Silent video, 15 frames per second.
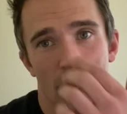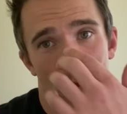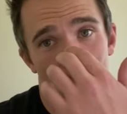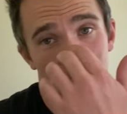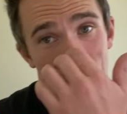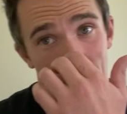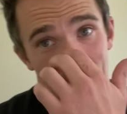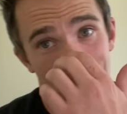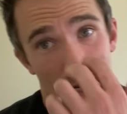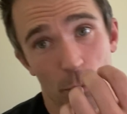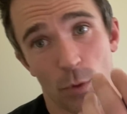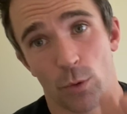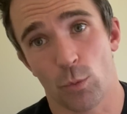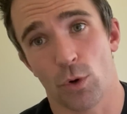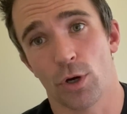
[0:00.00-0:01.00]
Okay,
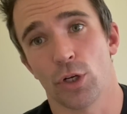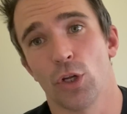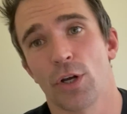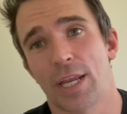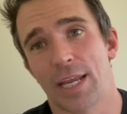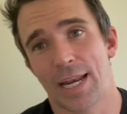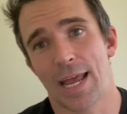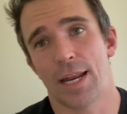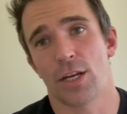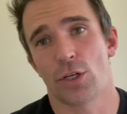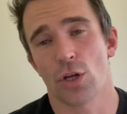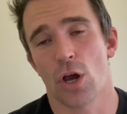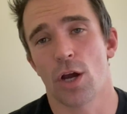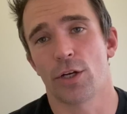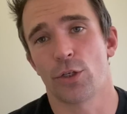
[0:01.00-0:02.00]
again, when we're looking at a
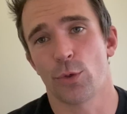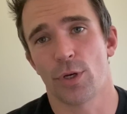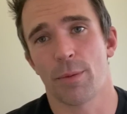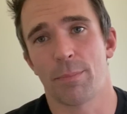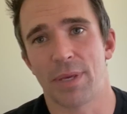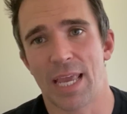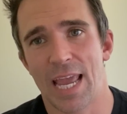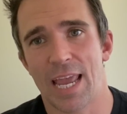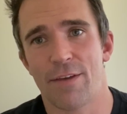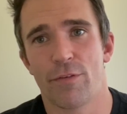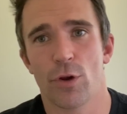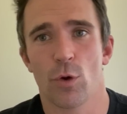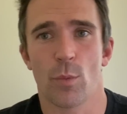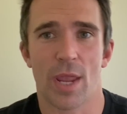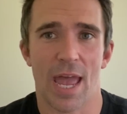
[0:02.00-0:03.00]
dog doing a
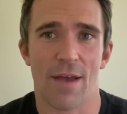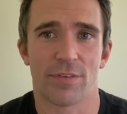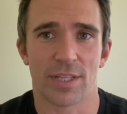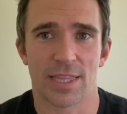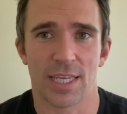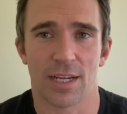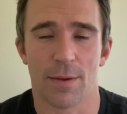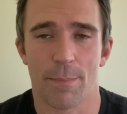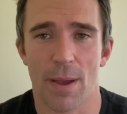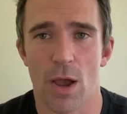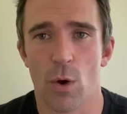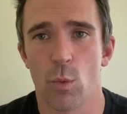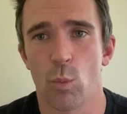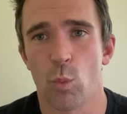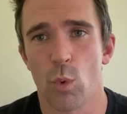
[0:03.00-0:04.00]
behavior, we have to think
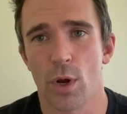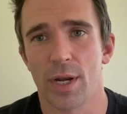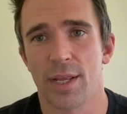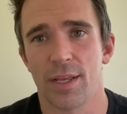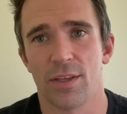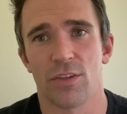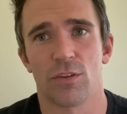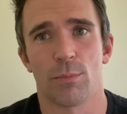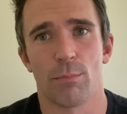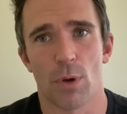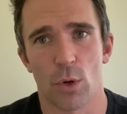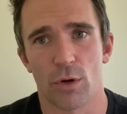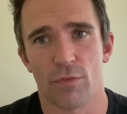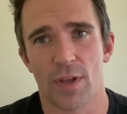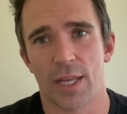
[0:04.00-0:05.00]
about what is
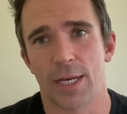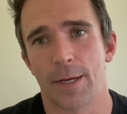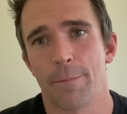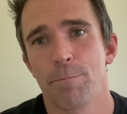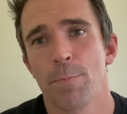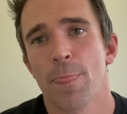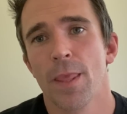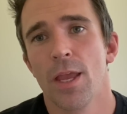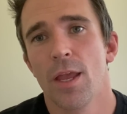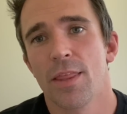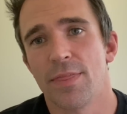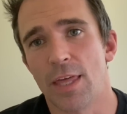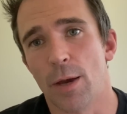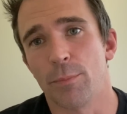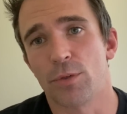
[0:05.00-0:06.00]
motivating
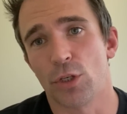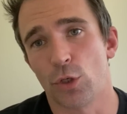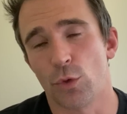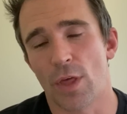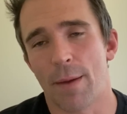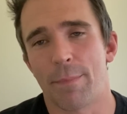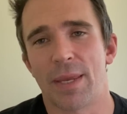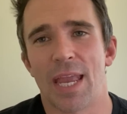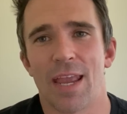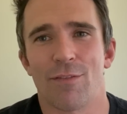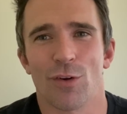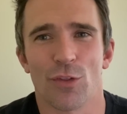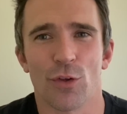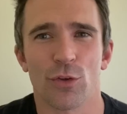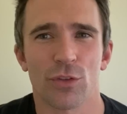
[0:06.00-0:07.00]
them to do that
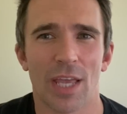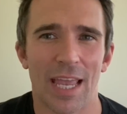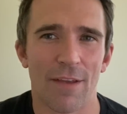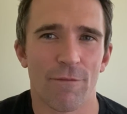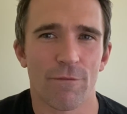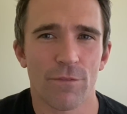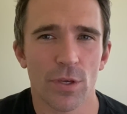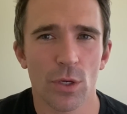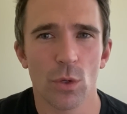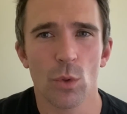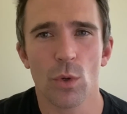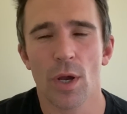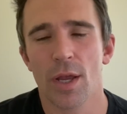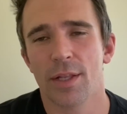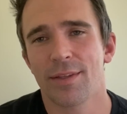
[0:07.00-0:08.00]
behavior. There's a
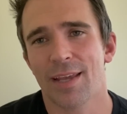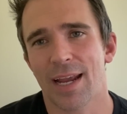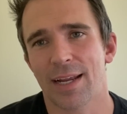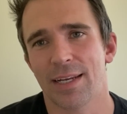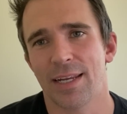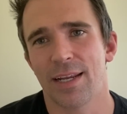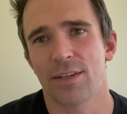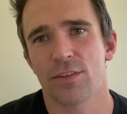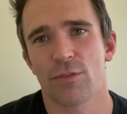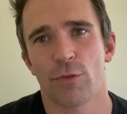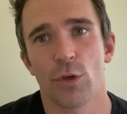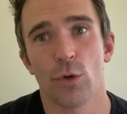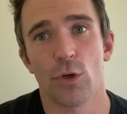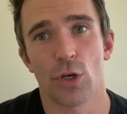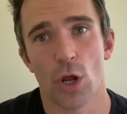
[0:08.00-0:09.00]
few techniques,
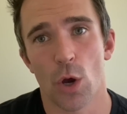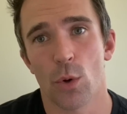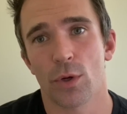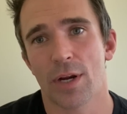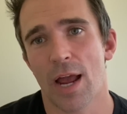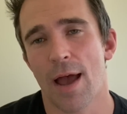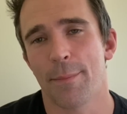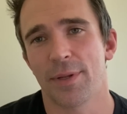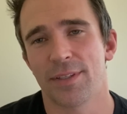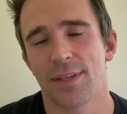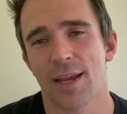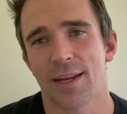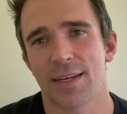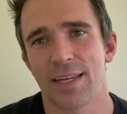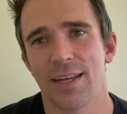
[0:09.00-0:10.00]
few known common
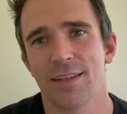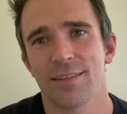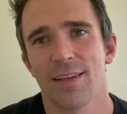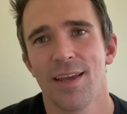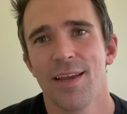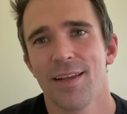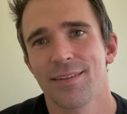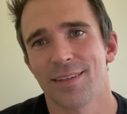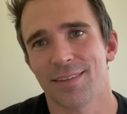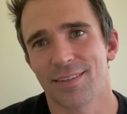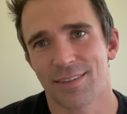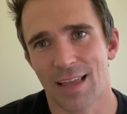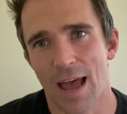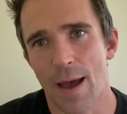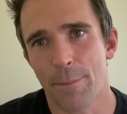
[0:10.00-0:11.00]
techniques to
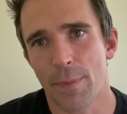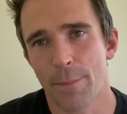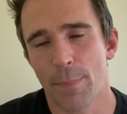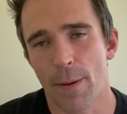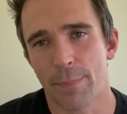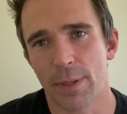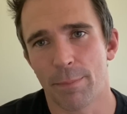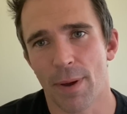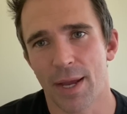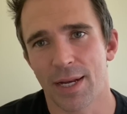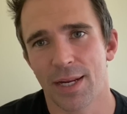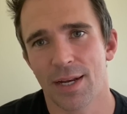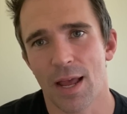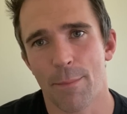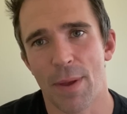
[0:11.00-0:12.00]
stop puppy
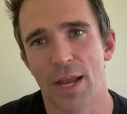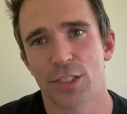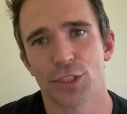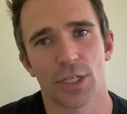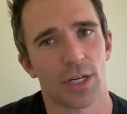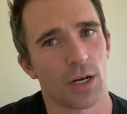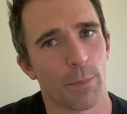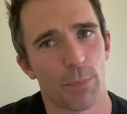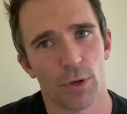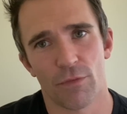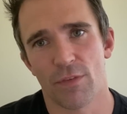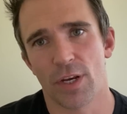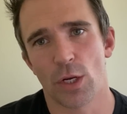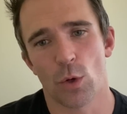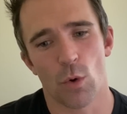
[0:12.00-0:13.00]
biting. I'm actually going to put a
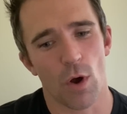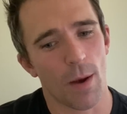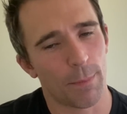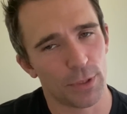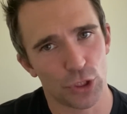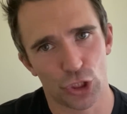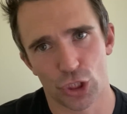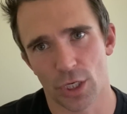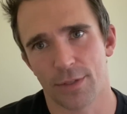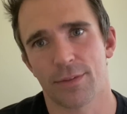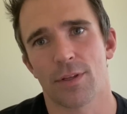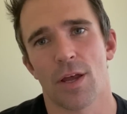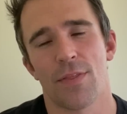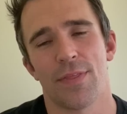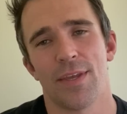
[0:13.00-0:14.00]
video up
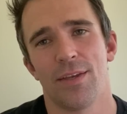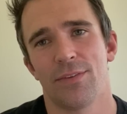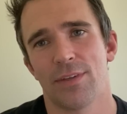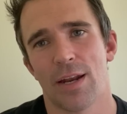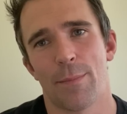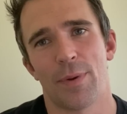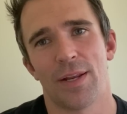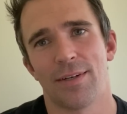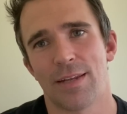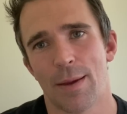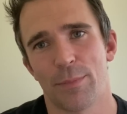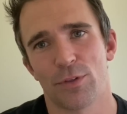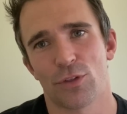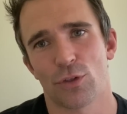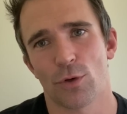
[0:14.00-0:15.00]
just on this, and I'm going to
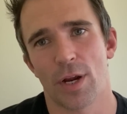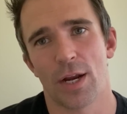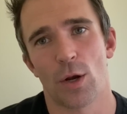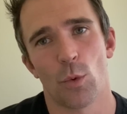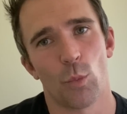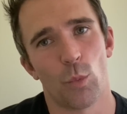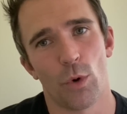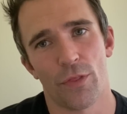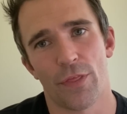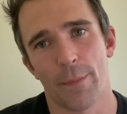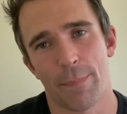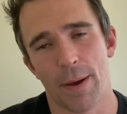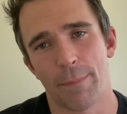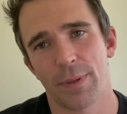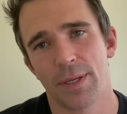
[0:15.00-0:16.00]
demonstrate with a
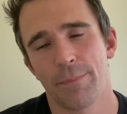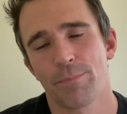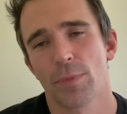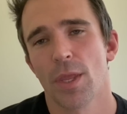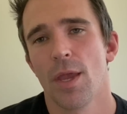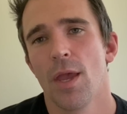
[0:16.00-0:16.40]
puppy.